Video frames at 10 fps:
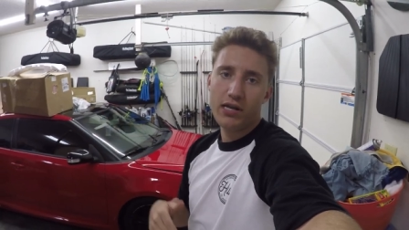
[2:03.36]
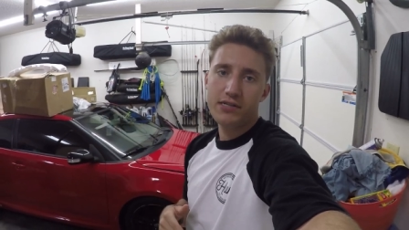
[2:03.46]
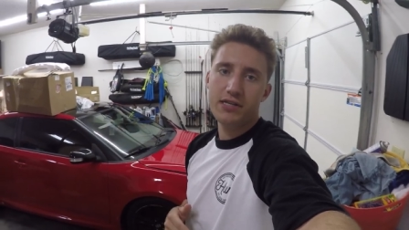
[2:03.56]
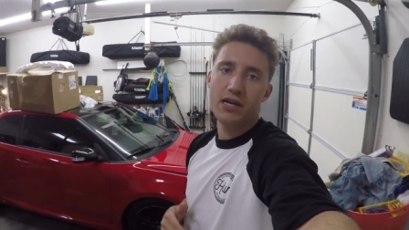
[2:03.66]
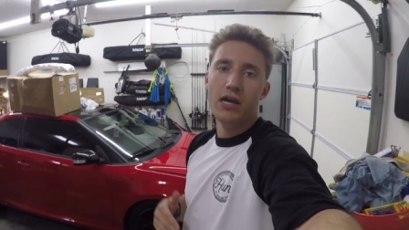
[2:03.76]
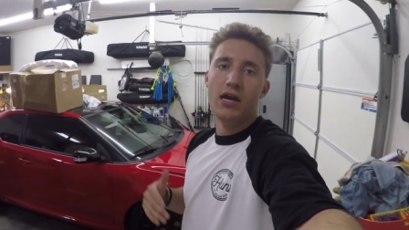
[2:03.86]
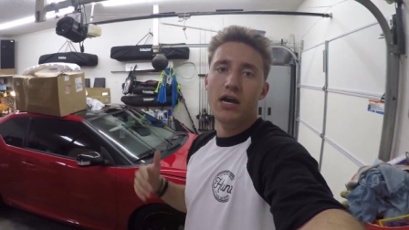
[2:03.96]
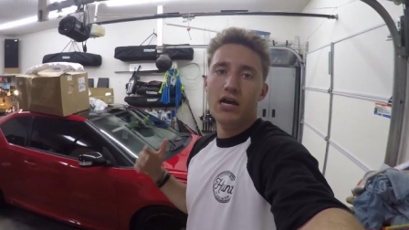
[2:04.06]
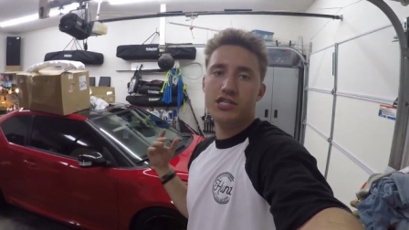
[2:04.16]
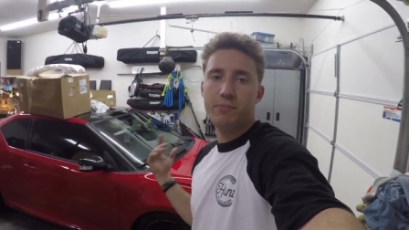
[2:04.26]
and easy,
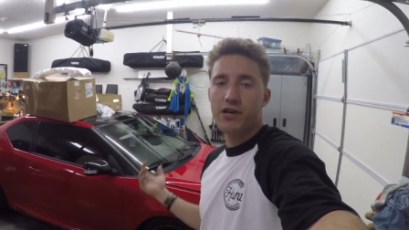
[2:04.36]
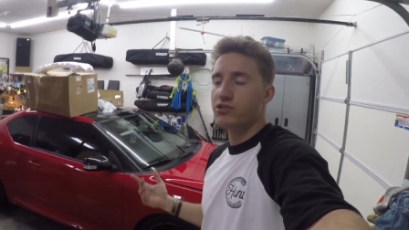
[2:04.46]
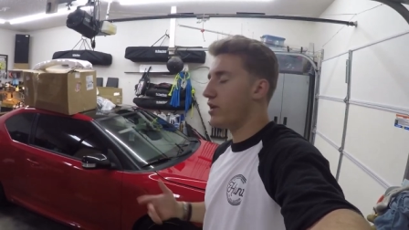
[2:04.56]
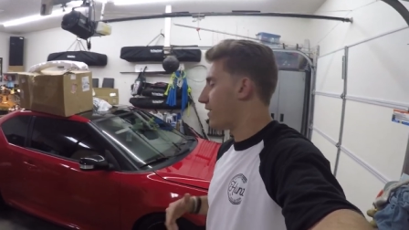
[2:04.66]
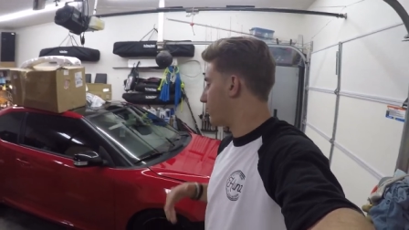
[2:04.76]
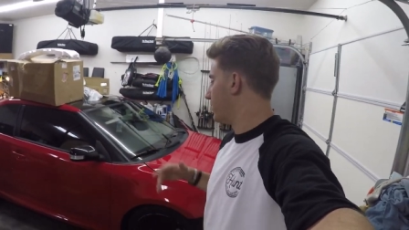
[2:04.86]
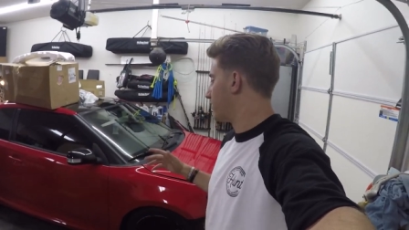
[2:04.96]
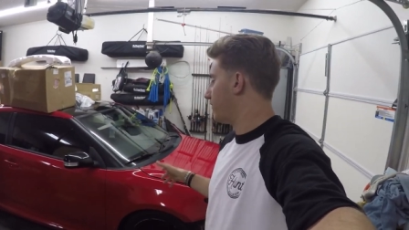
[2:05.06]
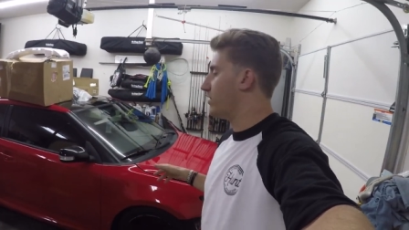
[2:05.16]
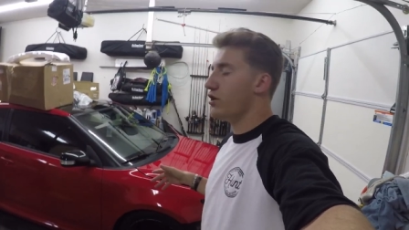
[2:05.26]
especially after
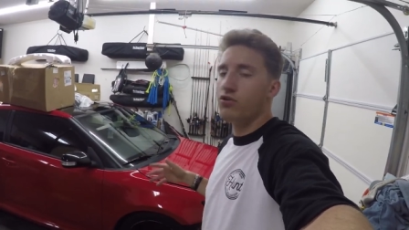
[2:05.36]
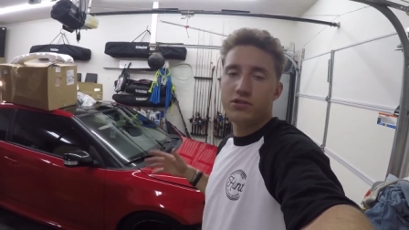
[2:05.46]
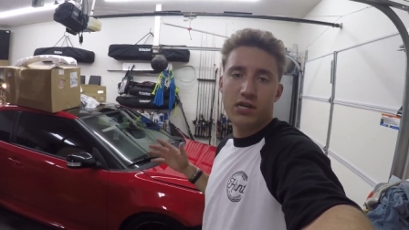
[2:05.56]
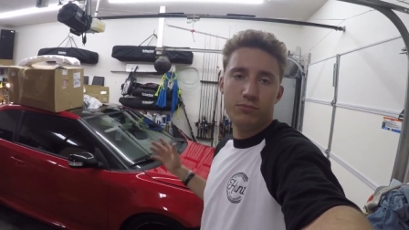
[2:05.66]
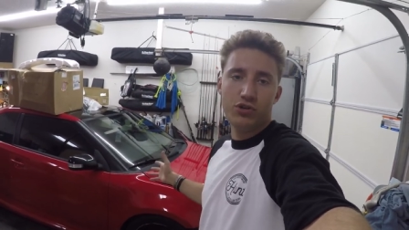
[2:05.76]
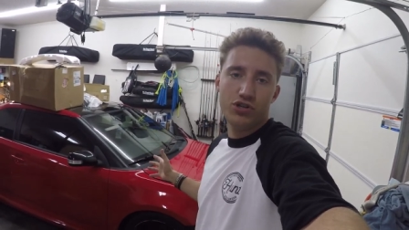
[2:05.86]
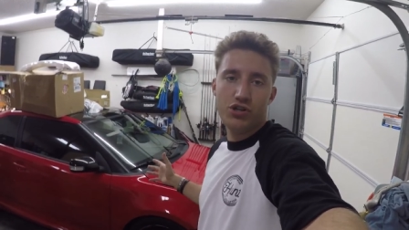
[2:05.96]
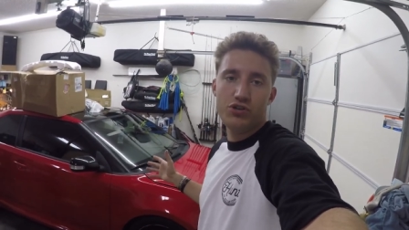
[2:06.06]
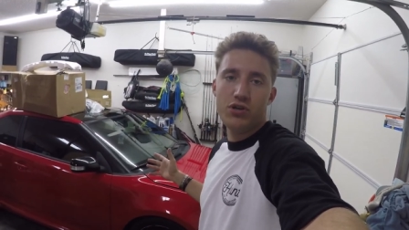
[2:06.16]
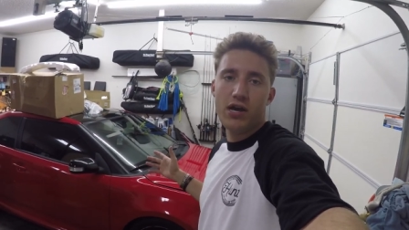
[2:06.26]
this video, because I'm going to
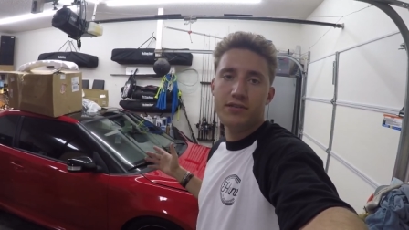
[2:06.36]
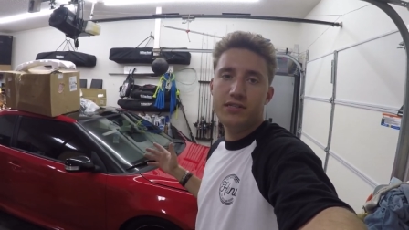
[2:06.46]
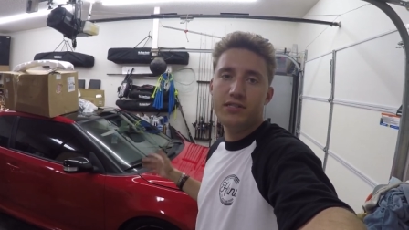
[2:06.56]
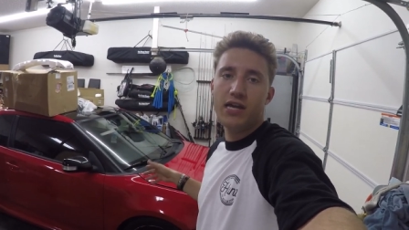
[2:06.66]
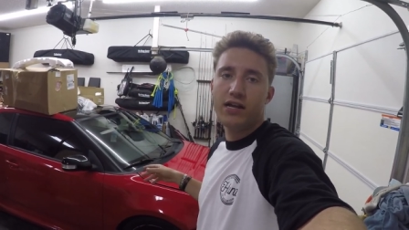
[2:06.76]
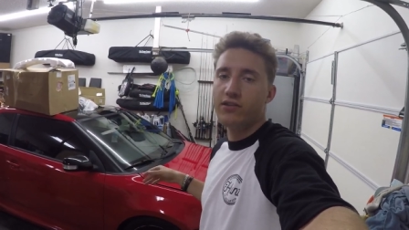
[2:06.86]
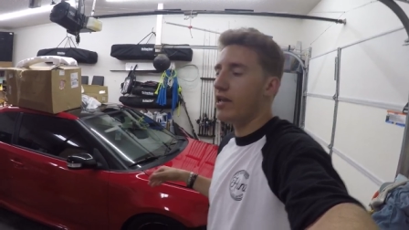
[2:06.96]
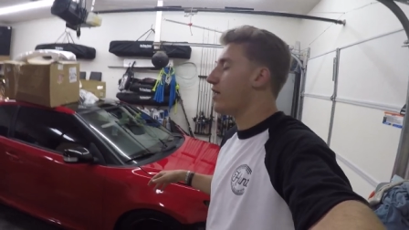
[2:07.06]
show you guys exactly